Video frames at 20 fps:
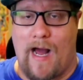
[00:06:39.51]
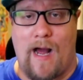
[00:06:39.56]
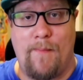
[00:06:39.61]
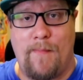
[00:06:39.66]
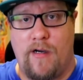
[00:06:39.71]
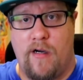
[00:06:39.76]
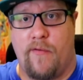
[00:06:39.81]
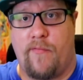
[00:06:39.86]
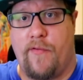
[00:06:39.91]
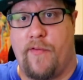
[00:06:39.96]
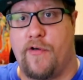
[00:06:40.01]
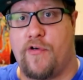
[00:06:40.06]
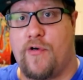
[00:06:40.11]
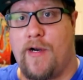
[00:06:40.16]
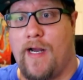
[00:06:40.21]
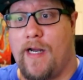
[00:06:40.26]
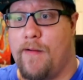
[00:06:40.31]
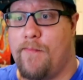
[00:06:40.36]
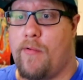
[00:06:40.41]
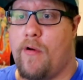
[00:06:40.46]
I'm here for the
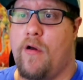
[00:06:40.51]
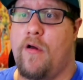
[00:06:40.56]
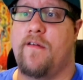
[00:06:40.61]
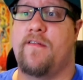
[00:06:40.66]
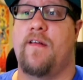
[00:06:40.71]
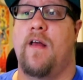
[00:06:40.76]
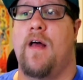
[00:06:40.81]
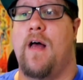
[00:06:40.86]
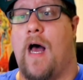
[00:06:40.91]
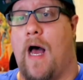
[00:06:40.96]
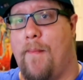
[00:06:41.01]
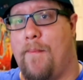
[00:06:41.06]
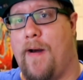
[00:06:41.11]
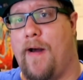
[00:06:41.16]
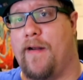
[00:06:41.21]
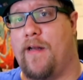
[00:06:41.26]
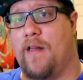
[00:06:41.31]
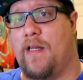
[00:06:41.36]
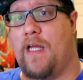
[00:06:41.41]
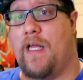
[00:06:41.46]
Dragon Balls. I'm
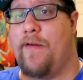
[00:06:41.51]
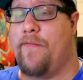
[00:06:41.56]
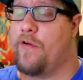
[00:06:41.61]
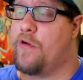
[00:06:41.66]
about to leave.